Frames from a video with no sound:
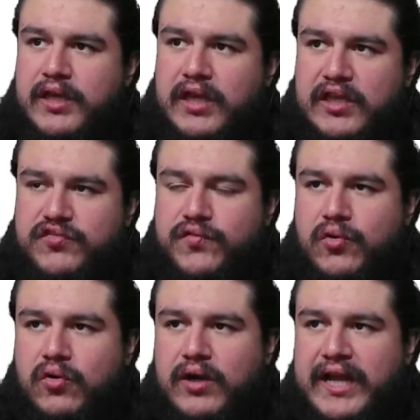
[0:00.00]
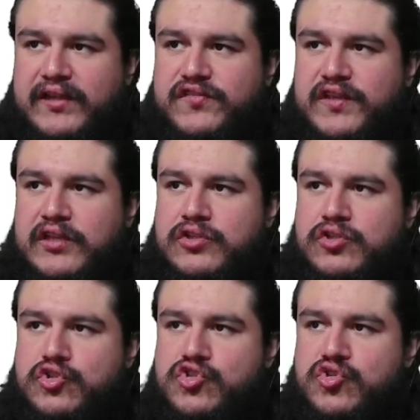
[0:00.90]
it's for
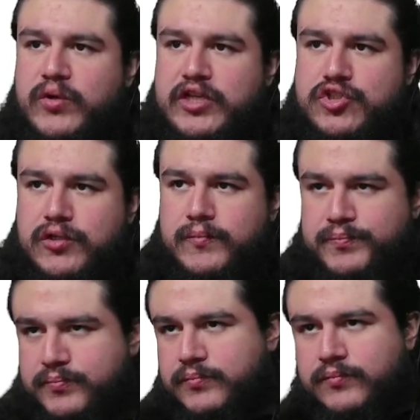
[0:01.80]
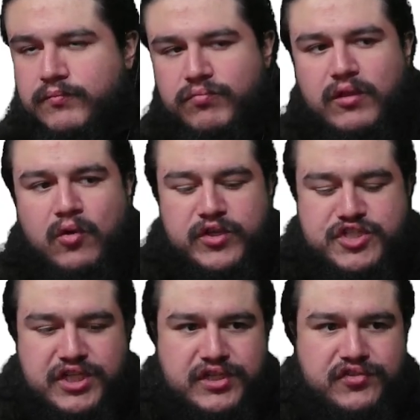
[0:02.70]
accentuation, which
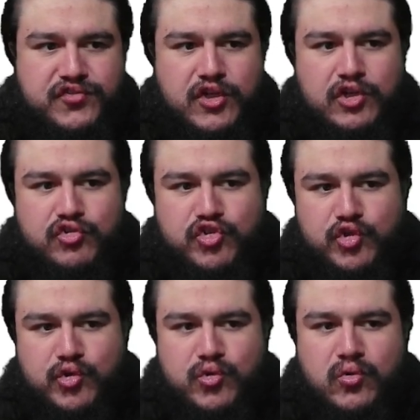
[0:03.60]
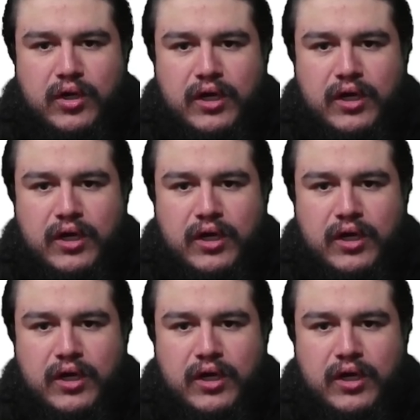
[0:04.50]
is to